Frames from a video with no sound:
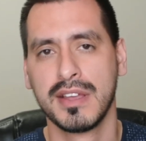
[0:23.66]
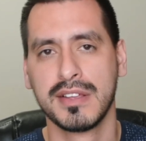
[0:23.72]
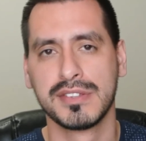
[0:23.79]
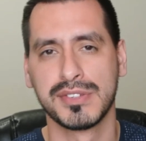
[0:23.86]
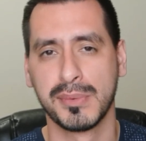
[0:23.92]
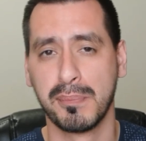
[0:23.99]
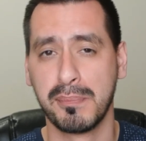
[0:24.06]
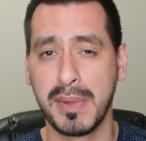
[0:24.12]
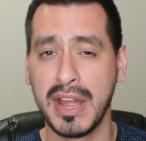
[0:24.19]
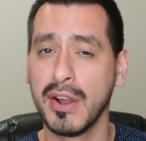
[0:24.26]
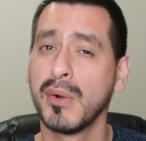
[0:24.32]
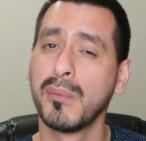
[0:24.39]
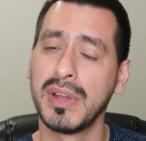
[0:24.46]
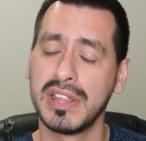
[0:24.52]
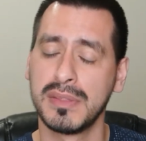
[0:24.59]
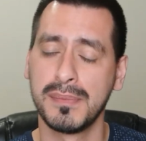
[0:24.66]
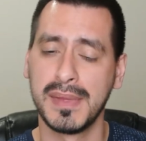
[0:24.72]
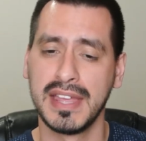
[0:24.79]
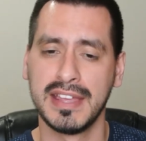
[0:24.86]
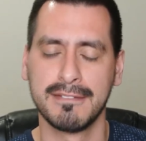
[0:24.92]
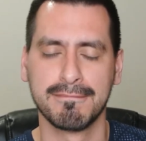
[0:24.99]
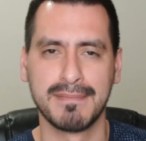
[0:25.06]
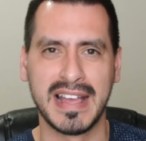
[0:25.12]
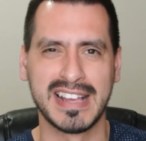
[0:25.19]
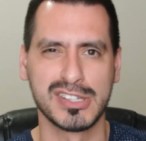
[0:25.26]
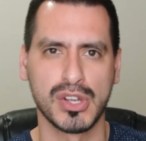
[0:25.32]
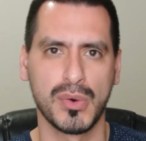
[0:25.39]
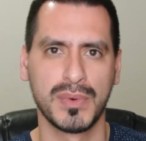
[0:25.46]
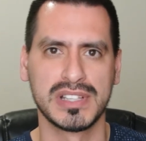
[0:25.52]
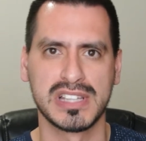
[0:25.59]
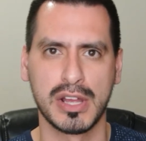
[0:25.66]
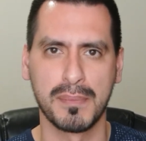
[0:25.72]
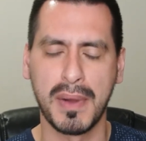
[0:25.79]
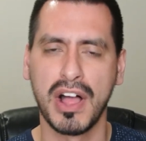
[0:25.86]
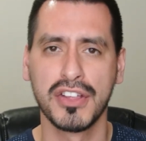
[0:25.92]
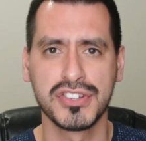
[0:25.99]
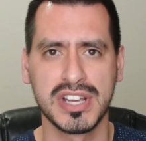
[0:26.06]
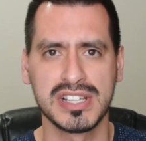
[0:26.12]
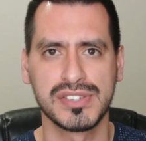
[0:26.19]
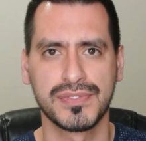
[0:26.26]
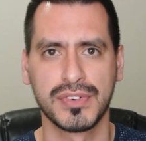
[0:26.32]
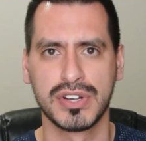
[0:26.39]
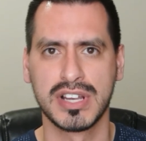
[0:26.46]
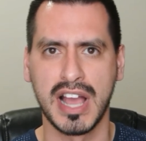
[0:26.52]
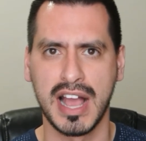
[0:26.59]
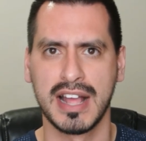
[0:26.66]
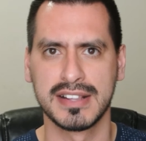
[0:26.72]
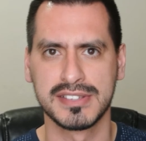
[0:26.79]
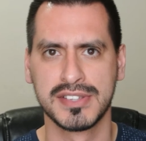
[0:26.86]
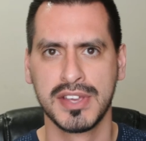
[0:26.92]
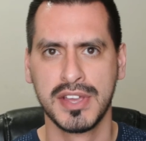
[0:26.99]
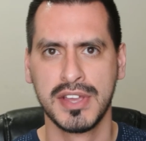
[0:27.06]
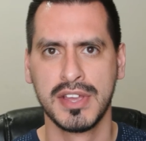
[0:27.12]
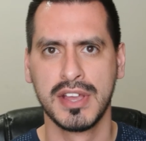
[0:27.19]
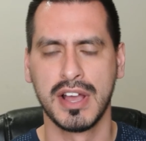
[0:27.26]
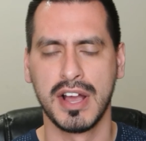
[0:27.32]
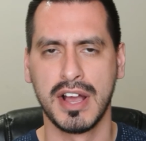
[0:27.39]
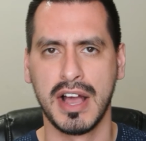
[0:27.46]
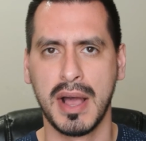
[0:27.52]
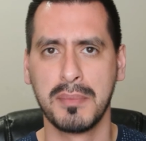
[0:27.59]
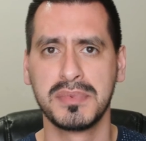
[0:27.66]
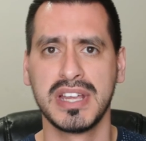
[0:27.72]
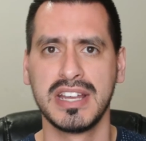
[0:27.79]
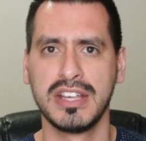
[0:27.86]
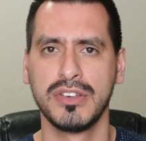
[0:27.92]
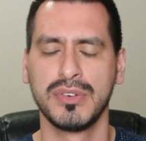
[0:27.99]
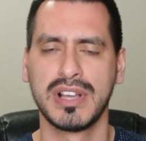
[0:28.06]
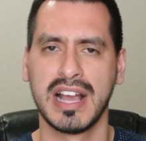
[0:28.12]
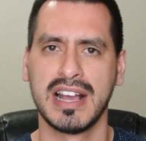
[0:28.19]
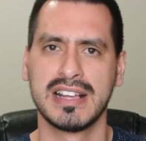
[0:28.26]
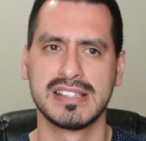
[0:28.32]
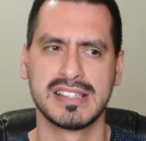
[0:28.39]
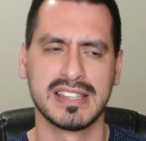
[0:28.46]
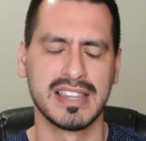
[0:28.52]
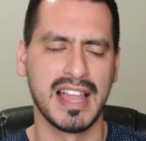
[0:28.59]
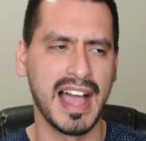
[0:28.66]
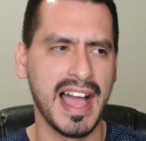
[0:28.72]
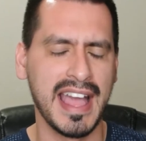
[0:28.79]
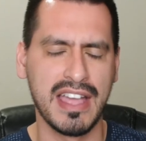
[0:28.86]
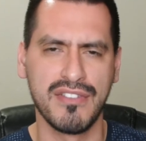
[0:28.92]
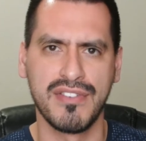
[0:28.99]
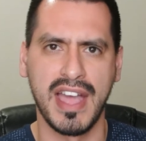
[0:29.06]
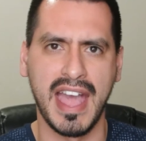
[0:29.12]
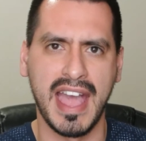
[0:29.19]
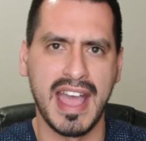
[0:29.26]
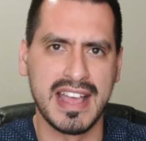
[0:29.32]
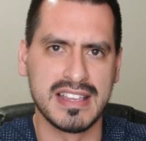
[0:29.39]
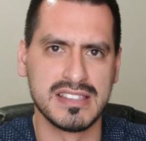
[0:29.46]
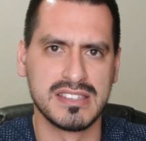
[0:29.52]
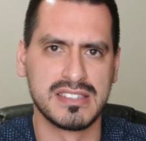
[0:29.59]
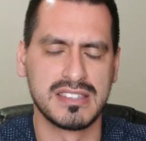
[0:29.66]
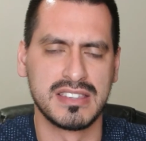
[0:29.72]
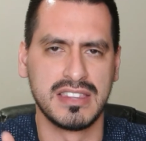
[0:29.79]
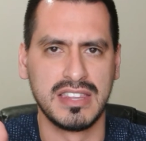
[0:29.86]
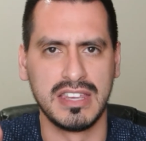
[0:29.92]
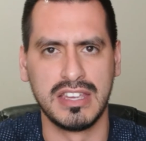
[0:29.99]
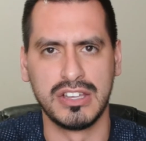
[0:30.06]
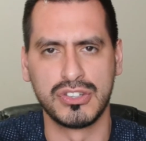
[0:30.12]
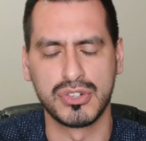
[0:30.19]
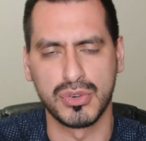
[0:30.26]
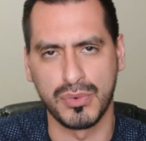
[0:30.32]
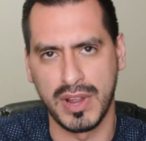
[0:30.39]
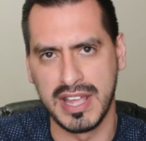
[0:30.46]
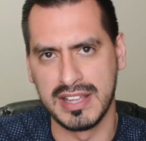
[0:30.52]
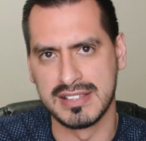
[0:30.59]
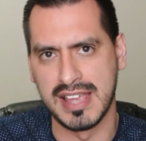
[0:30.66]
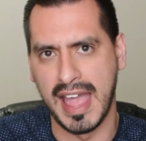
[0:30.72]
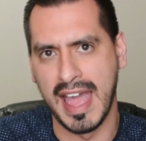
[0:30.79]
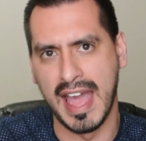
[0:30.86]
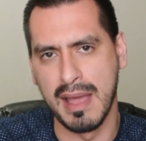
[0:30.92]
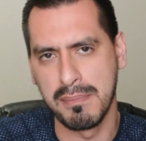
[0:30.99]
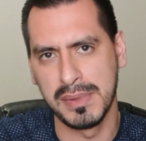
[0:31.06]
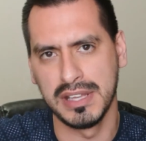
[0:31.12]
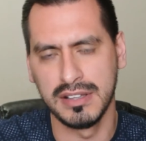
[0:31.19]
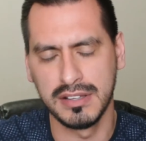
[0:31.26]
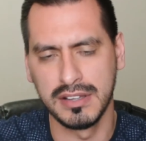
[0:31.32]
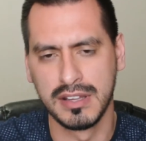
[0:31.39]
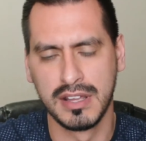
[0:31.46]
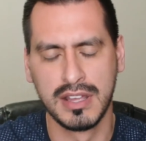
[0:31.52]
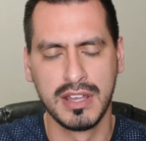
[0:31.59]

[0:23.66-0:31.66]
So bear with me. As always, I apologize for not uh, updating you guys live as the trades happen.